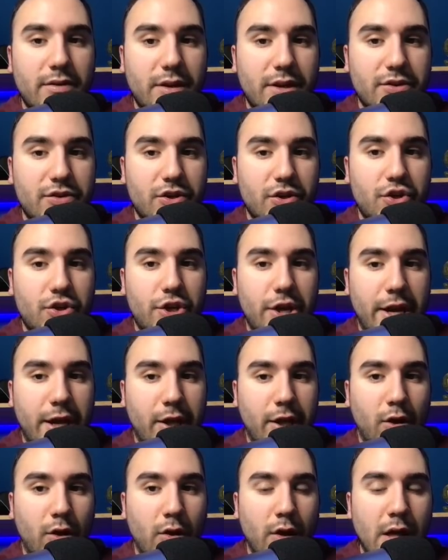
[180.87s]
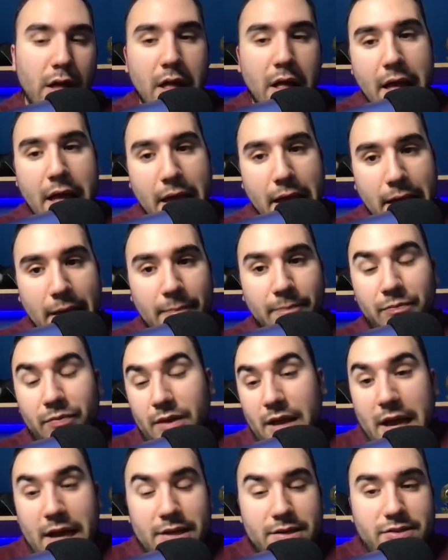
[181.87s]
this channel, and
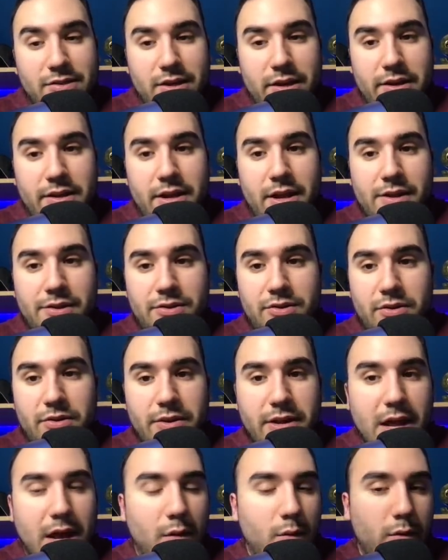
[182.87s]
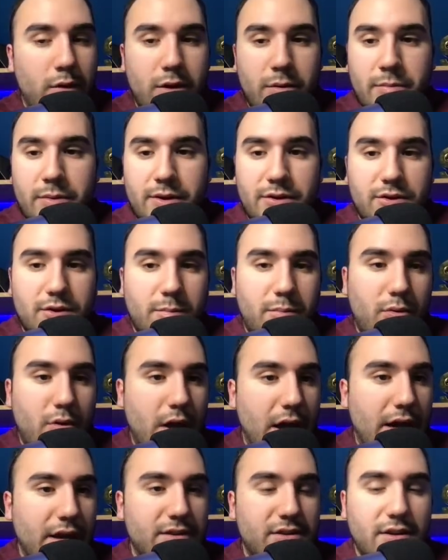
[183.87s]
I said yesterday I wouldn't be
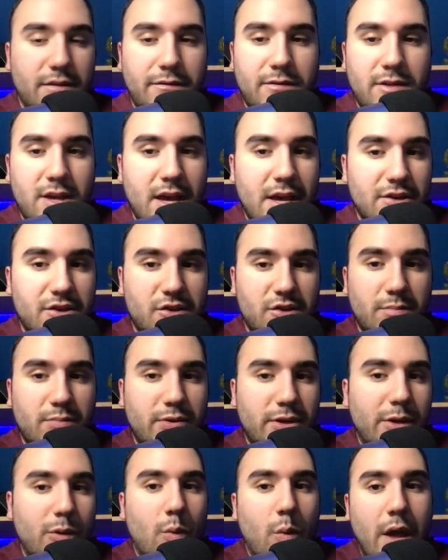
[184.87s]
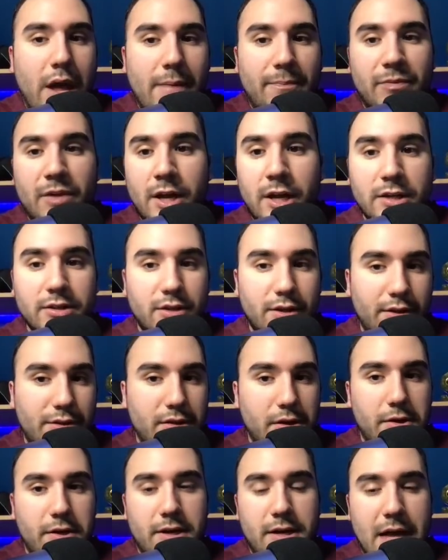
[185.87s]
surprised if the S&P went to
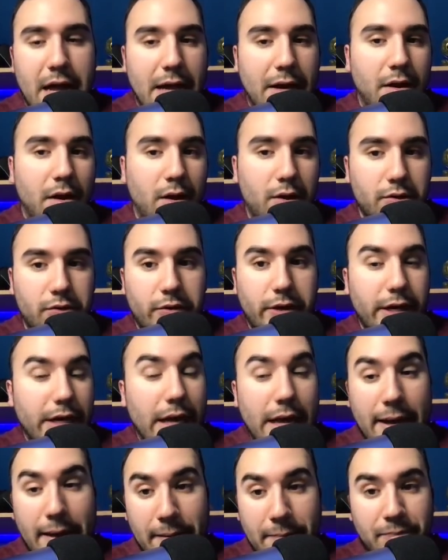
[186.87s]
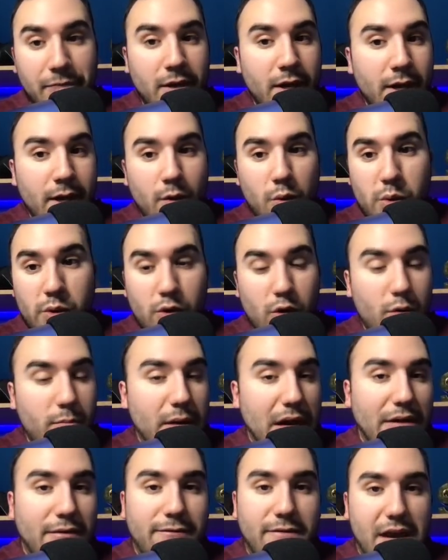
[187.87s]
3,900, and we were
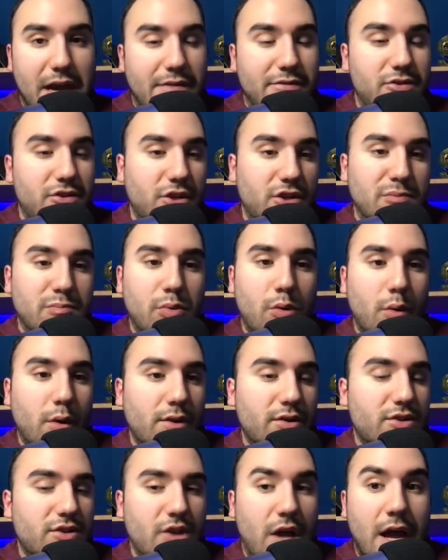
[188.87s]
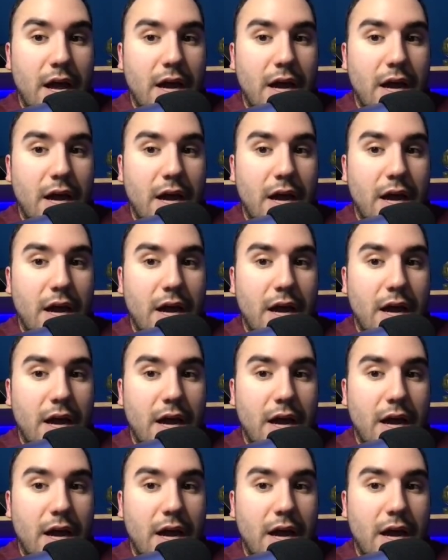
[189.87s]
about 5-6 points